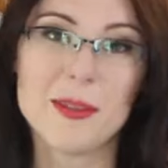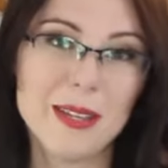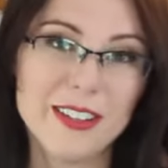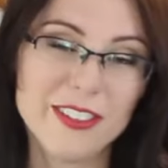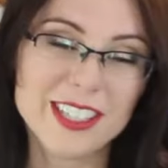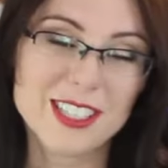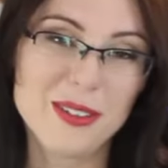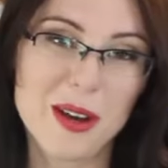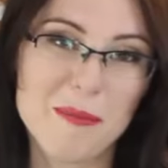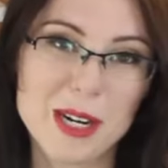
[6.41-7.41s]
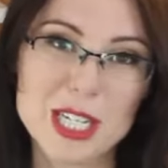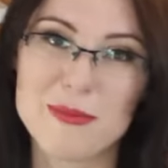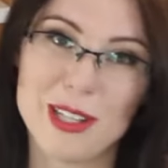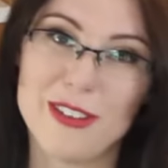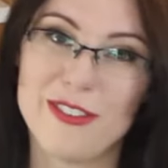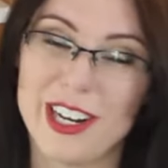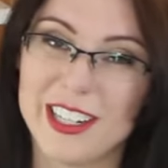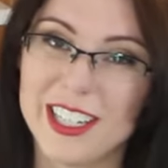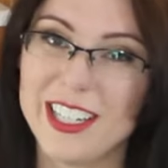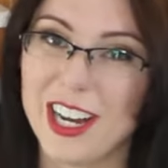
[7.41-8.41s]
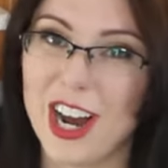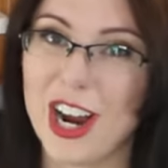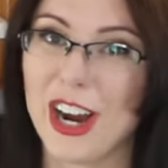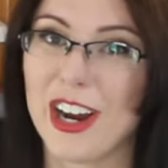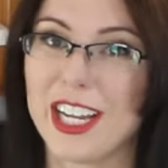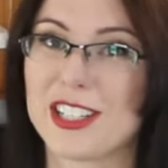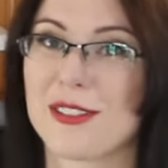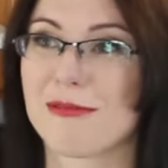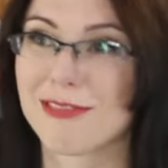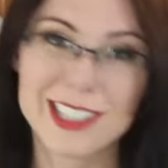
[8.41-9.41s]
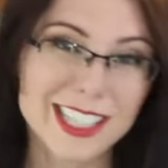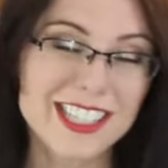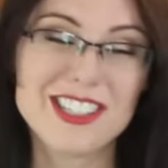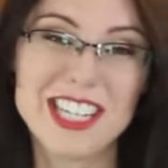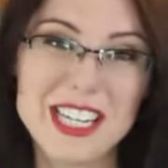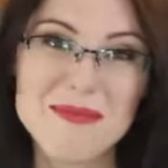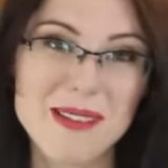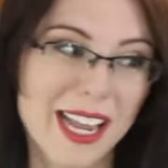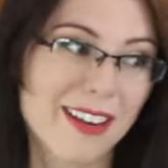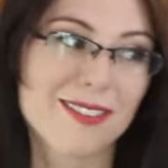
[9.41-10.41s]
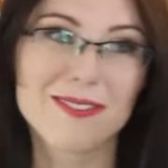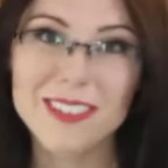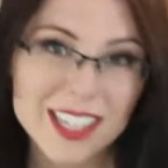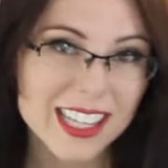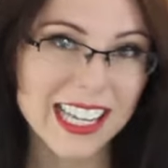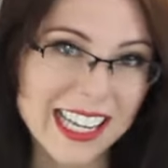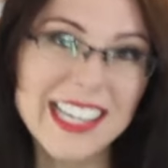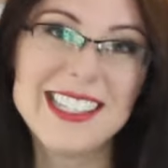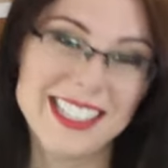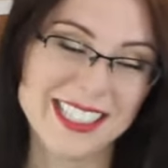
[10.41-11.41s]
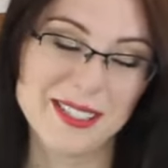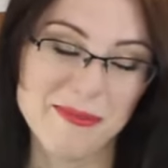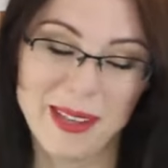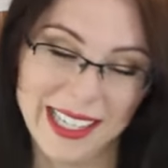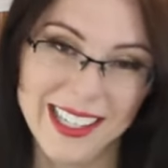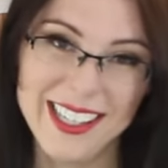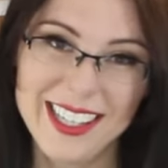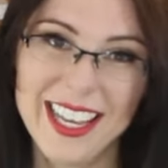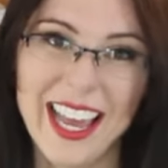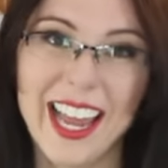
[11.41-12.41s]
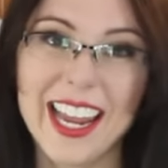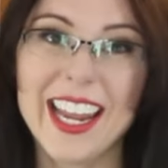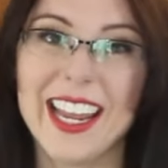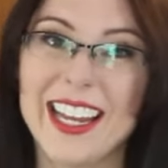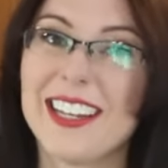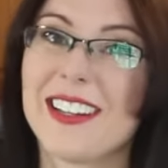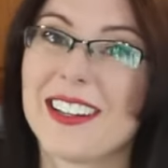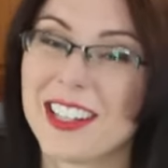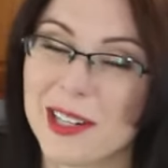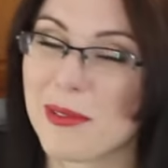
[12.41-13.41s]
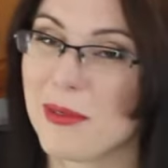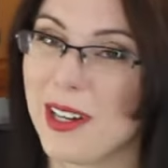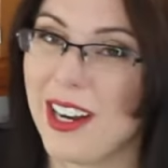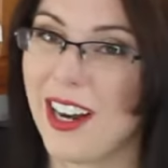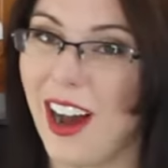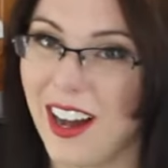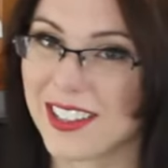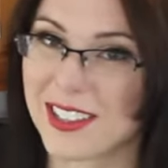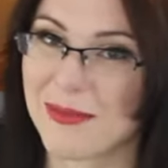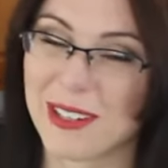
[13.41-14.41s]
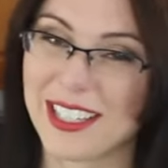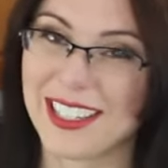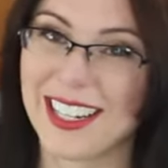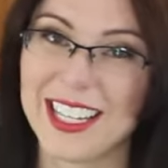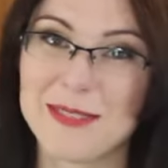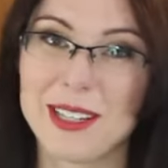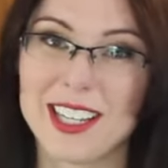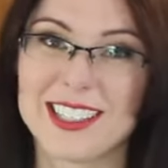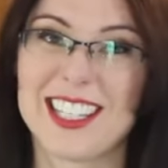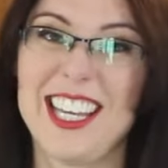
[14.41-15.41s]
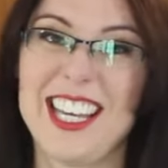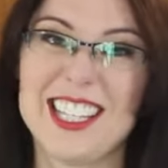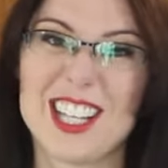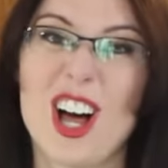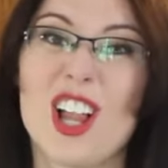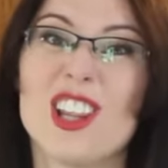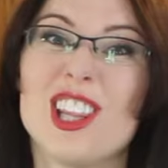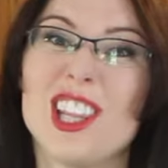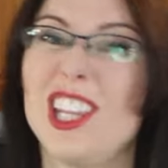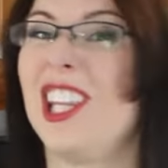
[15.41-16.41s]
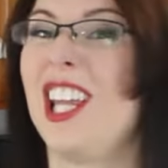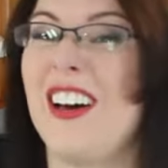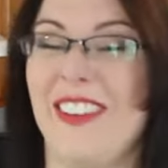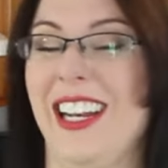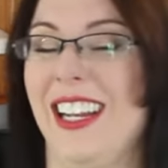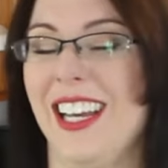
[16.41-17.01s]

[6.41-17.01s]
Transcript: The benefits to marshmallow fondant are it's really cheap and really easy to make, and the number one awesome reason is because kids love it.